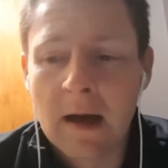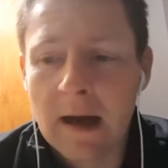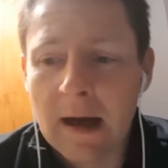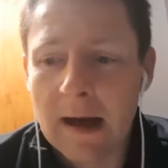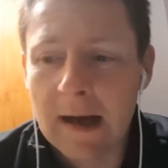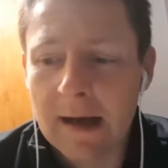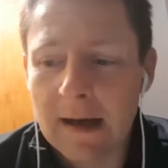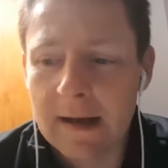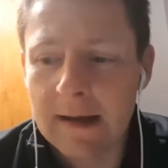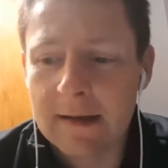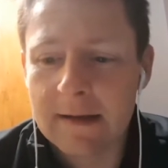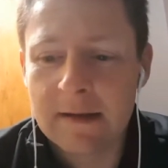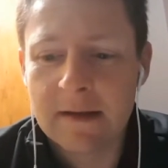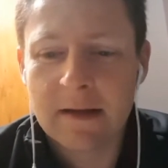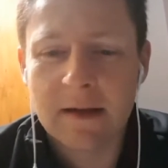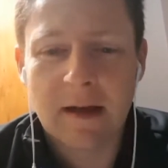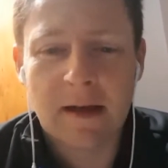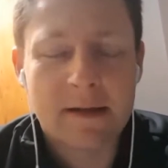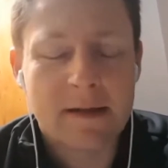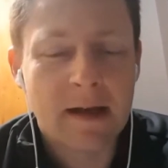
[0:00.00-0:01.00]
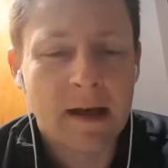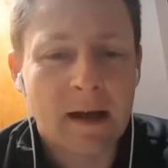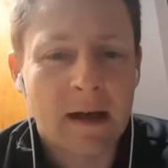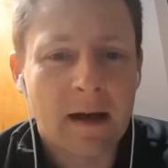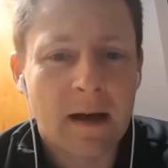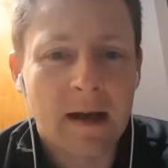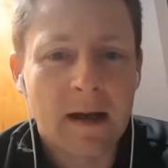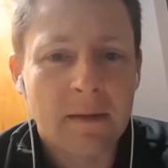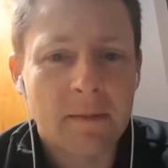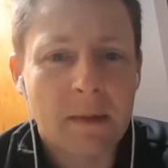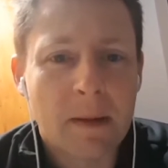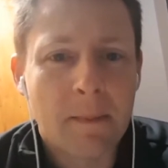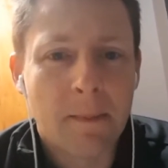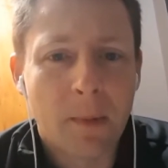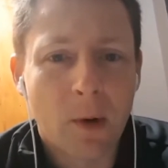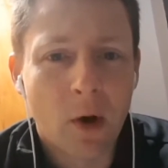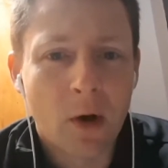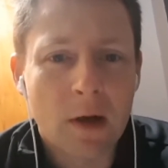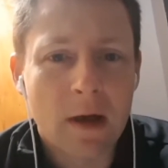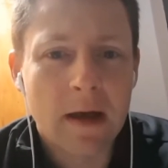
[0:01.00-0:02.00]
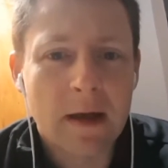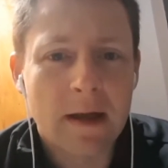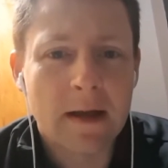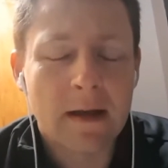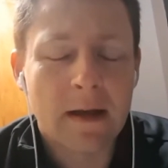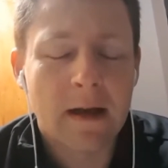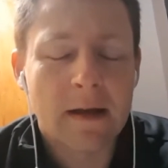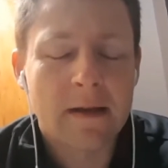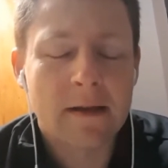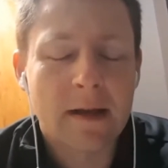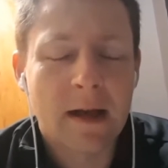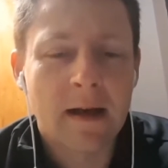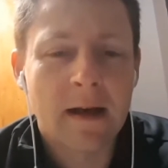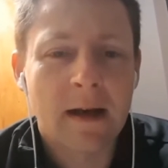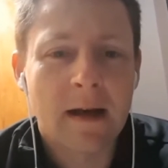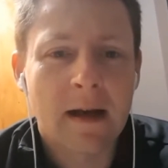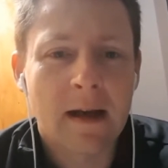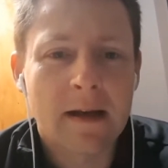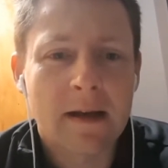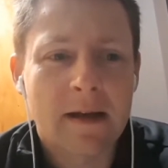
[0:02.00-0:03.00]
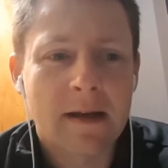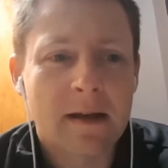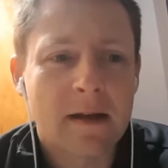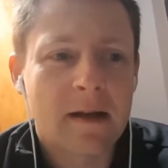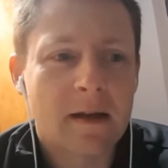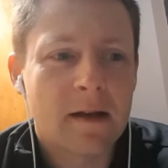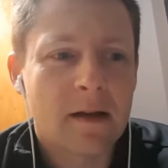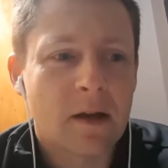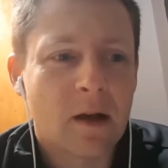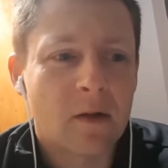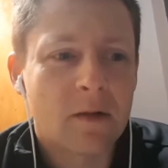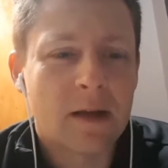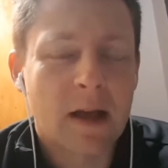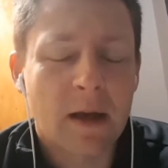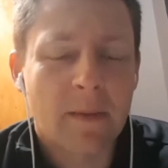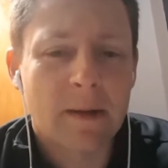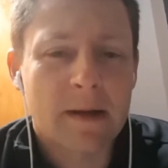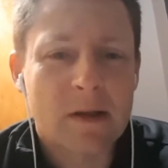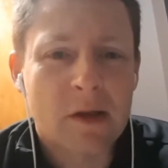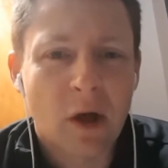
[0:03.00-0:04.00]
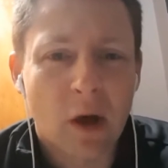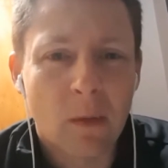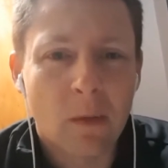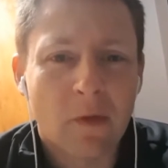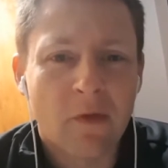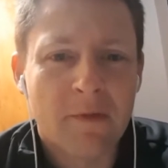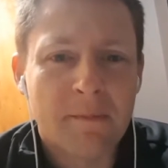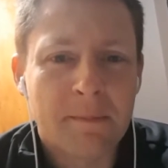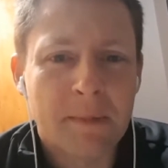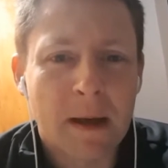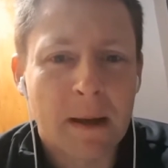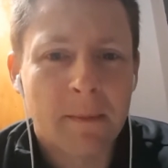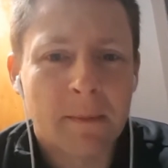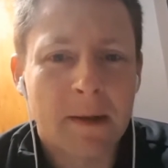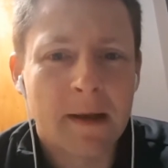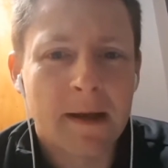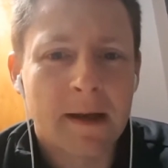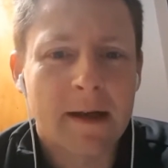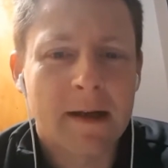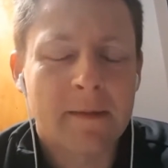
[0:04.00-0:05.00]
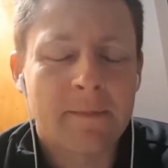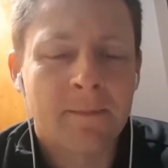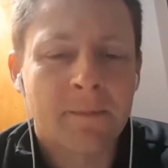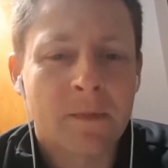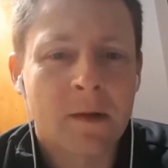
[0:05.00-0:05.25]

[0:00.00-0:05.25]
and I didn't like my body, I, I didn't like, you know, taking my top off in public,